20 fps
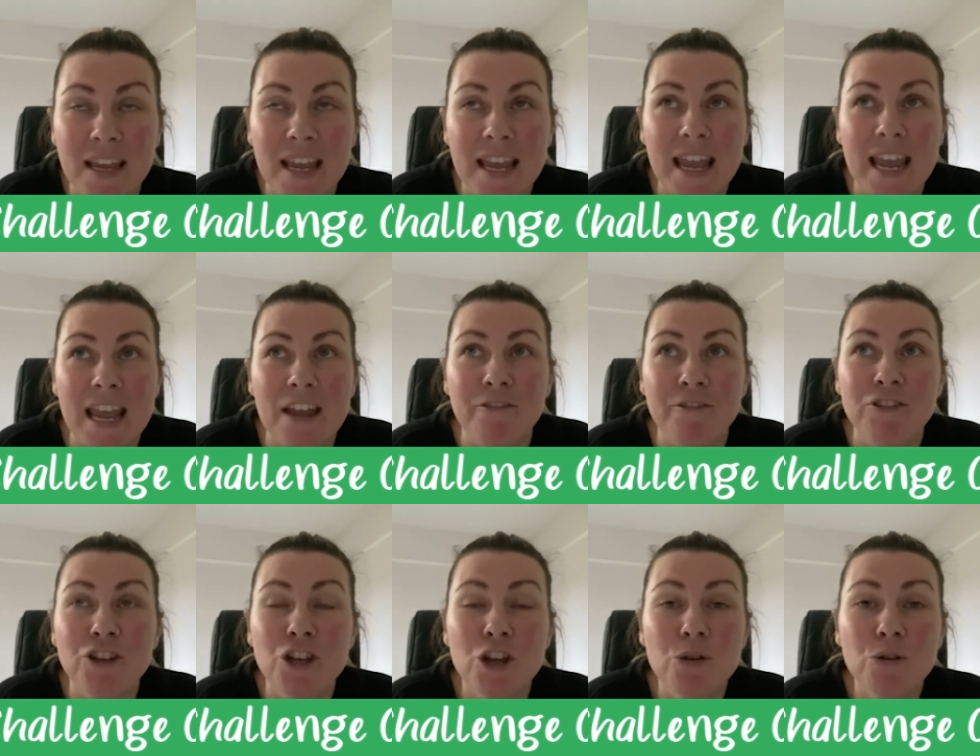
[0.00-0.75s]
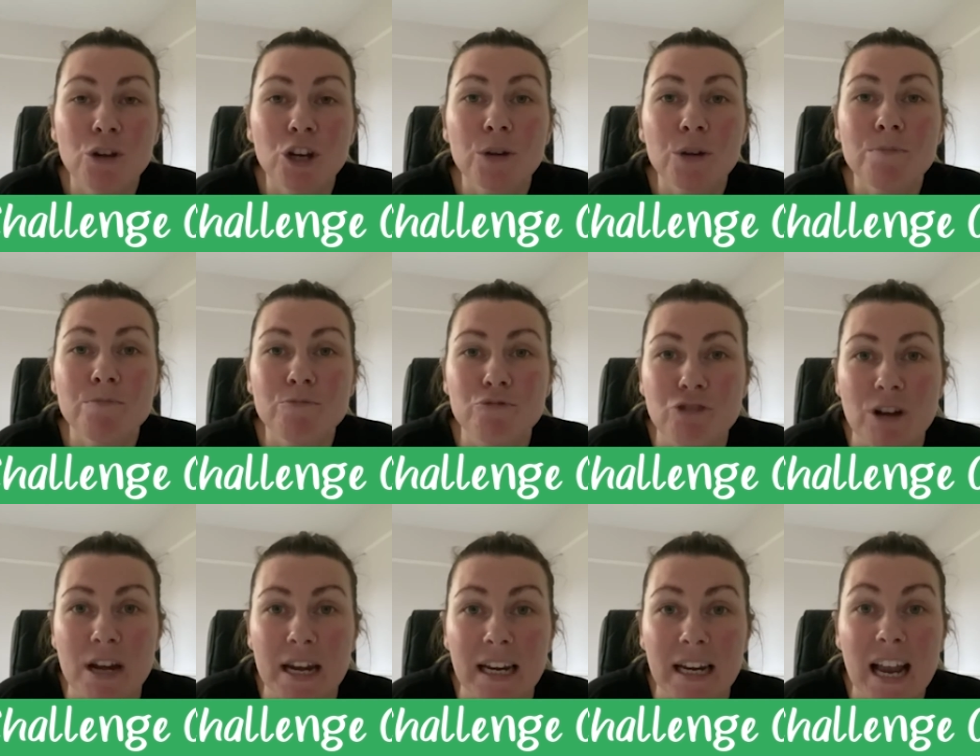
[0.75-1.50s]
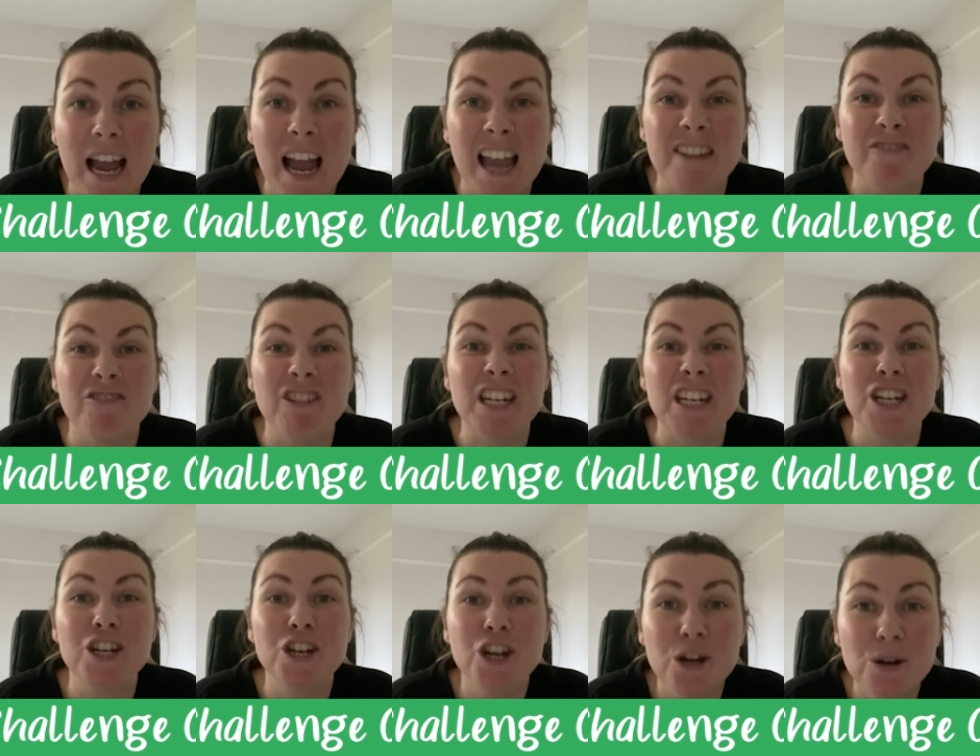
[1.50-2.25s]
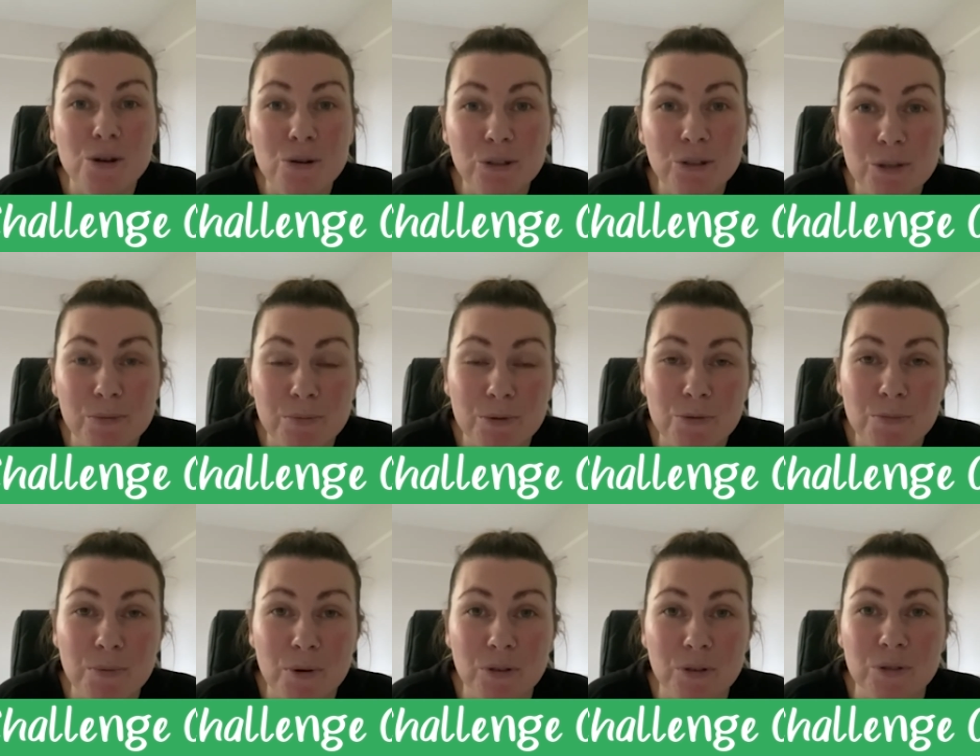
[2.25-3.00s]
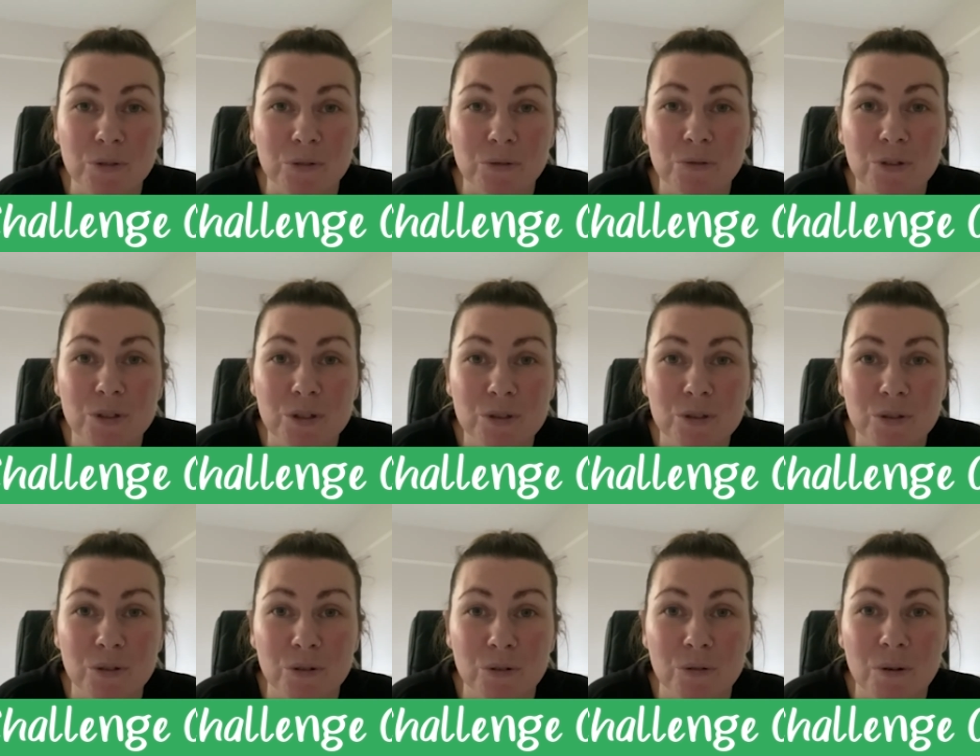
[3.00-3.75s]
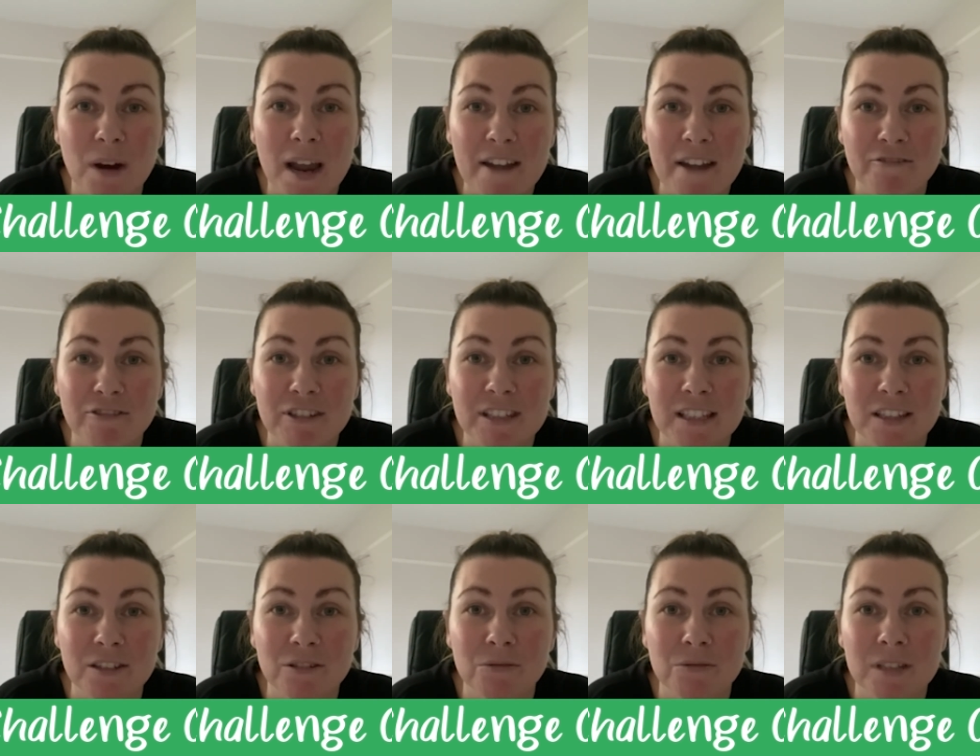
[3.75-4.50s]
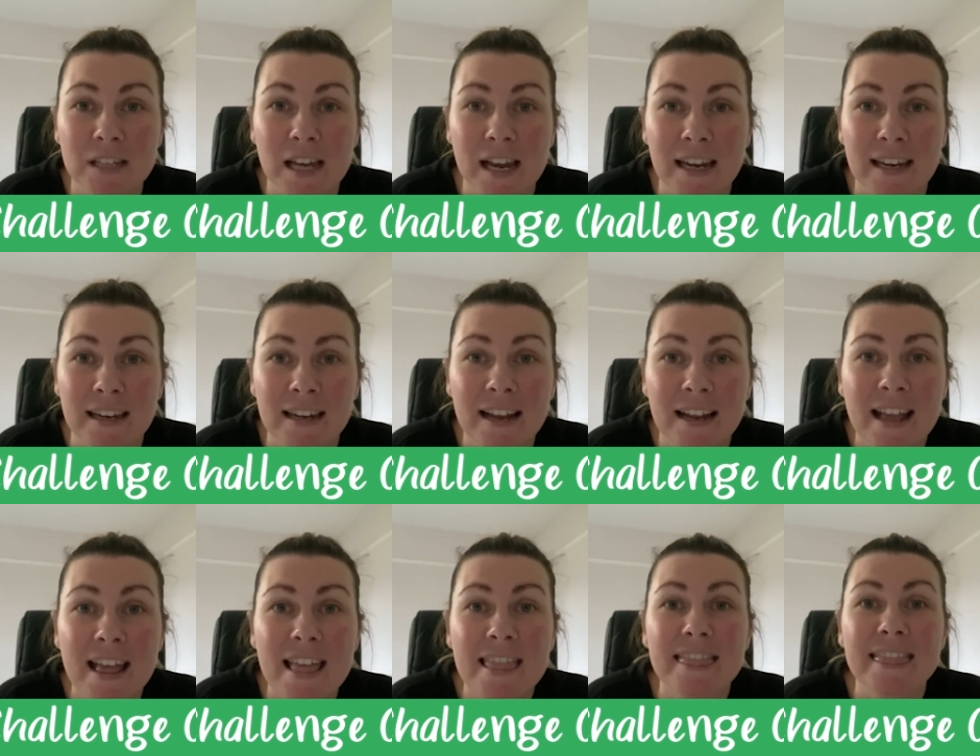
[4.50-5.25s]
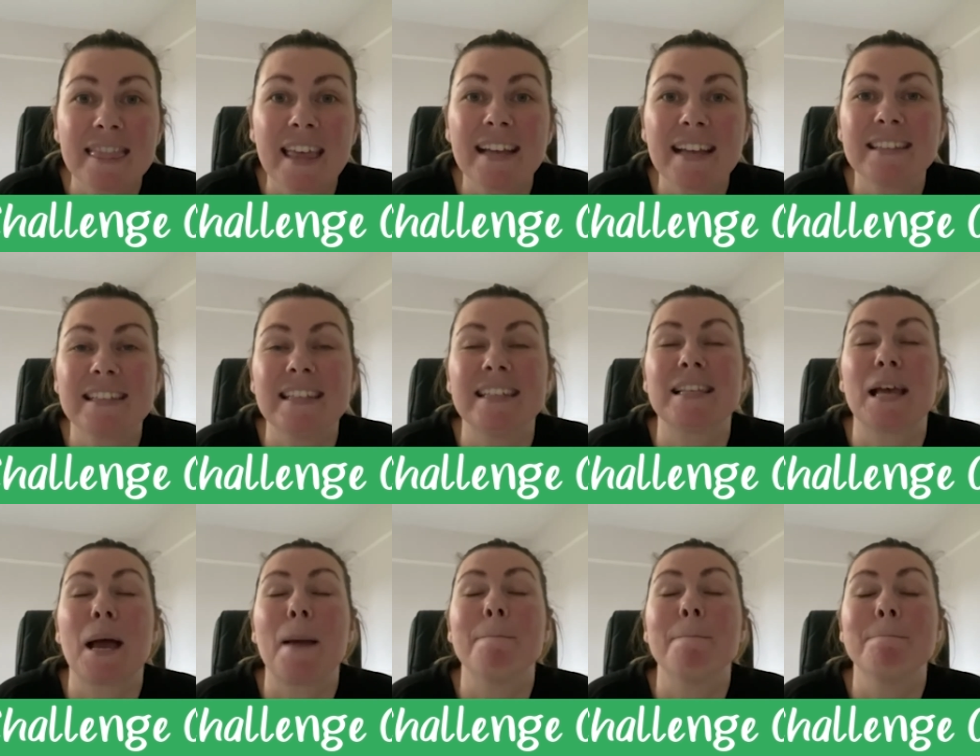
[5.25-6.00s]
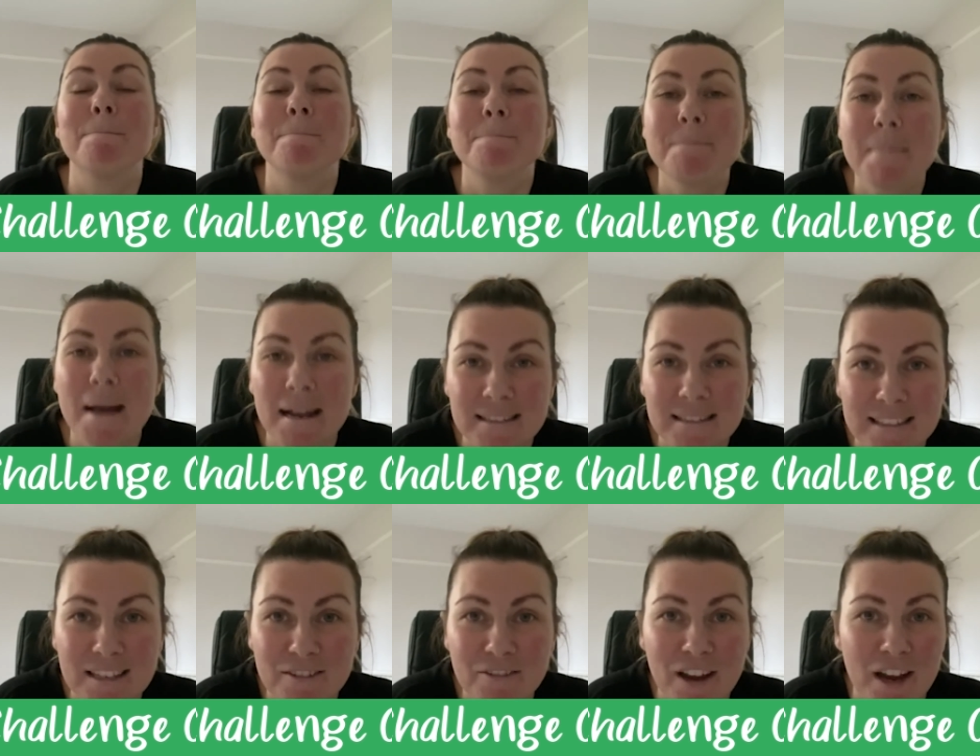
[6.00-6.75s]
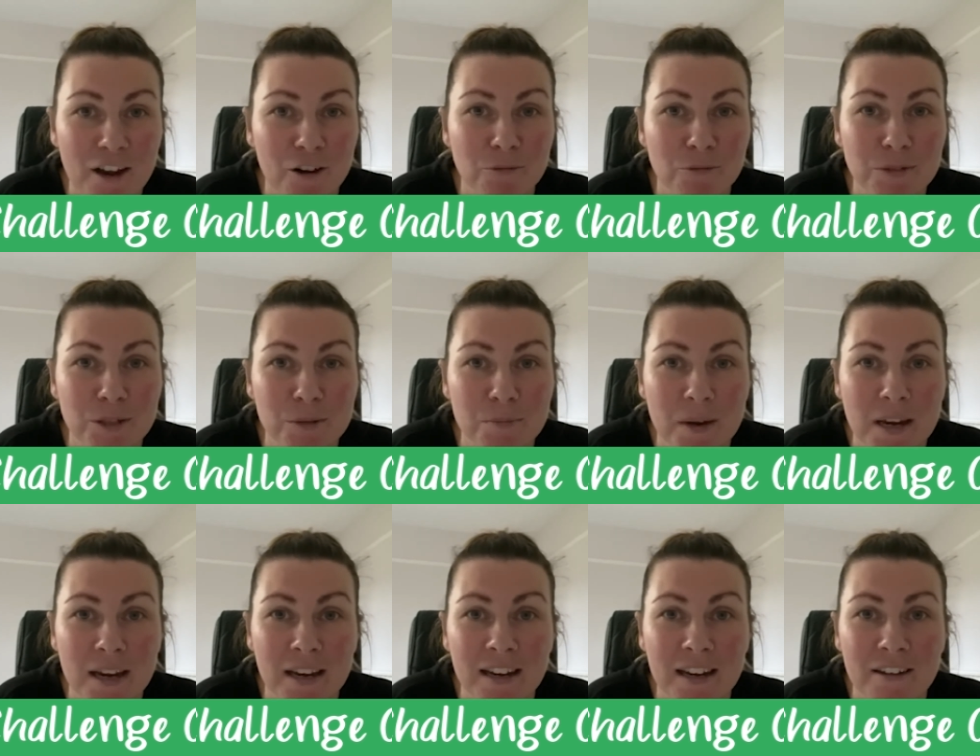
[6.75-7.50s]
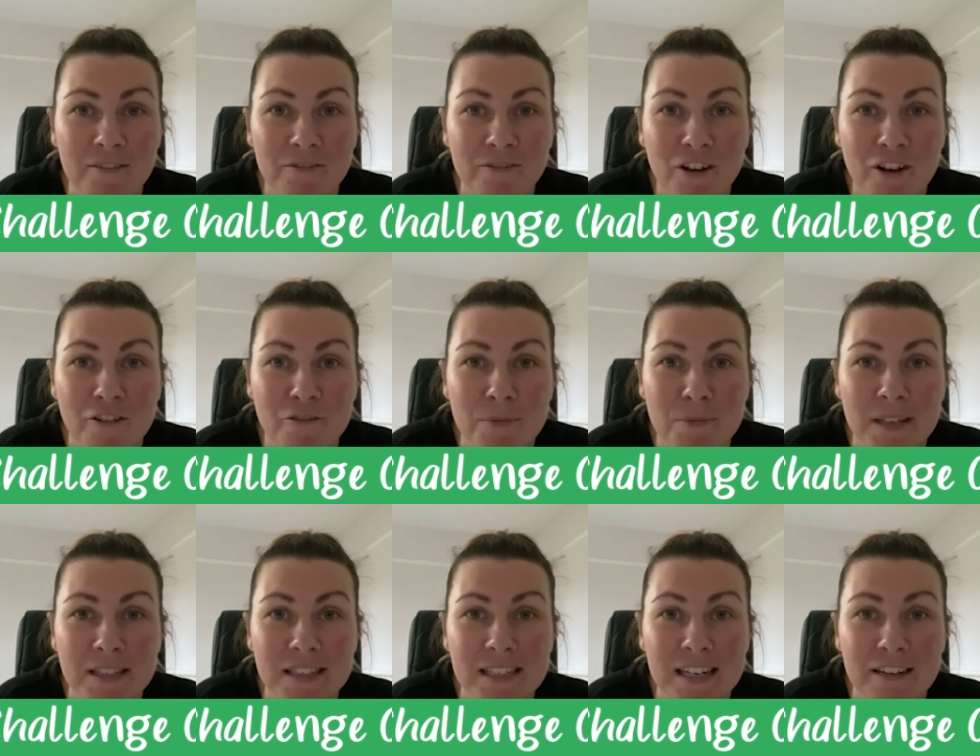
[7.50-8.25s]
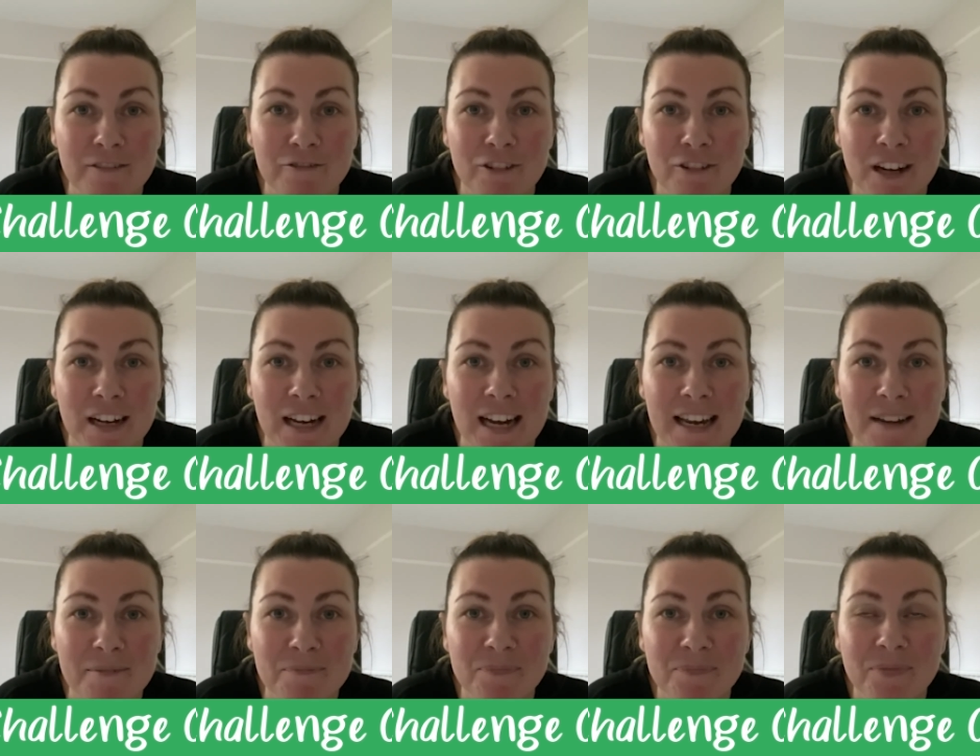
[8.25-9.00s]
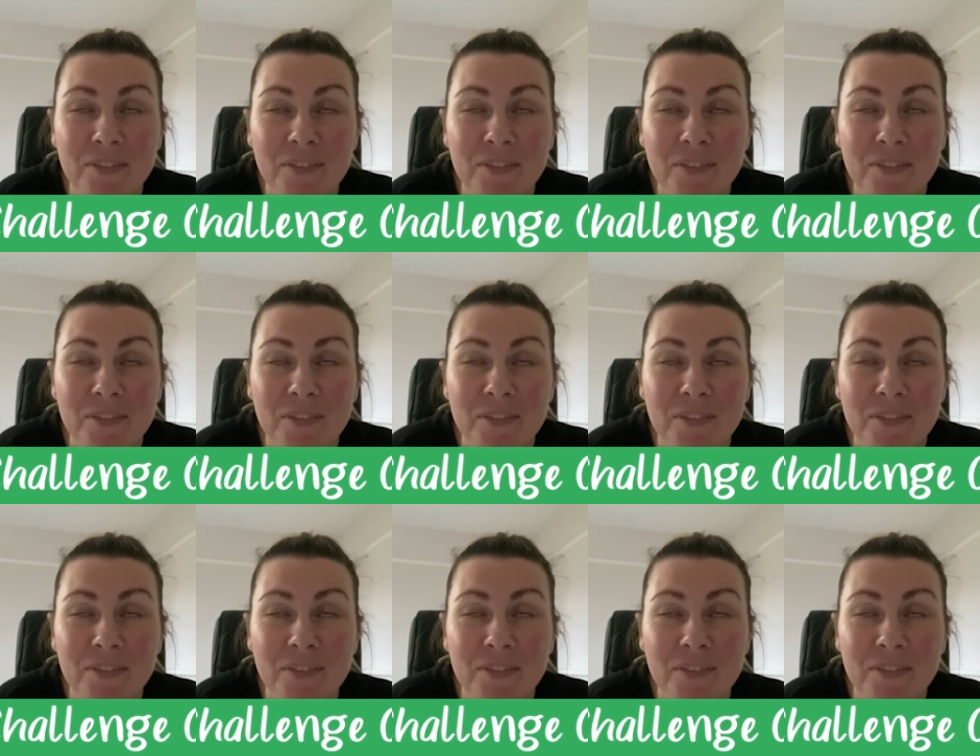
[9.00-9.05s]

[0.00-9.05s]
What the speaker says: if you can bring a reusable bottle to school every single day, that is a massive help to being environmentally friendly.